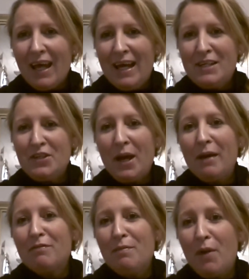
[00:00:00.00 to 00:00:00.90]
And you
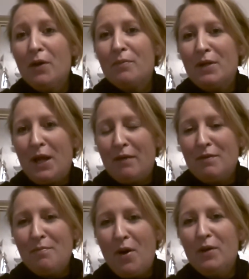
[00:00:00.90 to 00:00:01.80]
have your
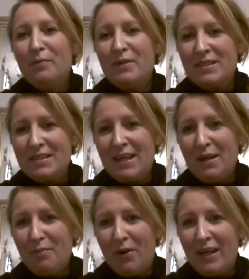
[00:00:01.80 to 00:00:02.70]
moment to
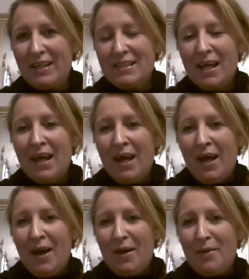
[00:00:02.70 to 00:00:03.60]
celebrate.
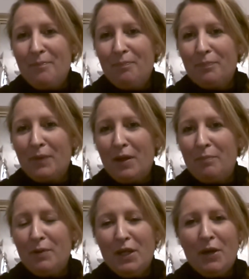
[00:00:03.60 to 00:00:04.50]

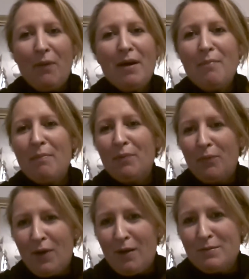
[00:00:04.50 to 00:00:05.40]
But you know, I remember
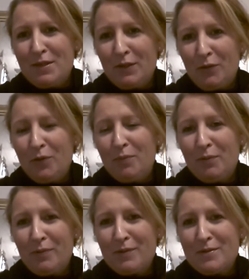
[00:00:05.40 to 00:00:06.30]
when I was in the
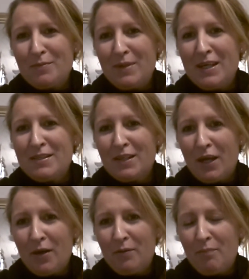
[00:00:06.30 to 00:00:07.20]
corporate world some years
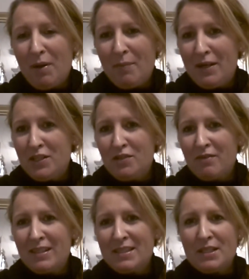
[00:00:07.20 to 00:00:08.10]
ago, and my managing
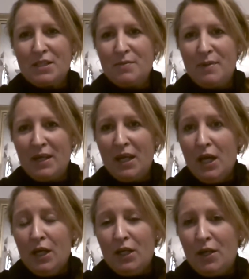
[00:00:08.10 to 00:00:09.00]
director said to me,
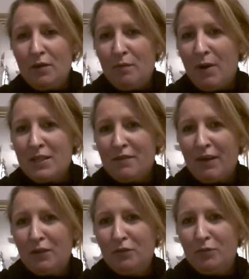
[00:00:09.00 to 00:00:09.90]
you know, you might have
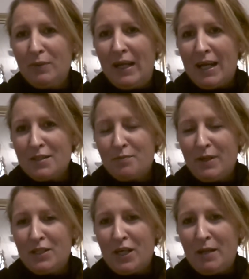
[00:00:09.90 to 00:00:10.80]
had a good week last
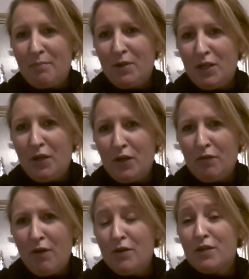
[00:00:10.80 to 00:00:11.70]
week, Jane, but you know,
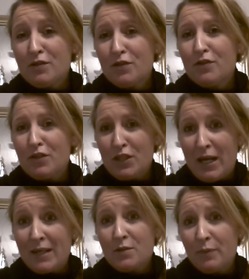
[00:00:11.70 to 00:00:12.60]
you're only as good as
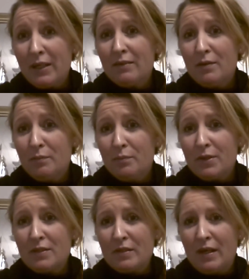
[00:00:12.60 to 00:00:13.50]
your last week's
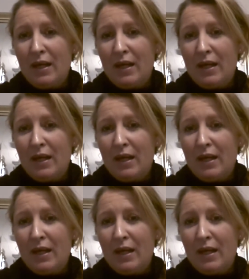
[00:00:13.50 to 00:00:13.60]
numbers.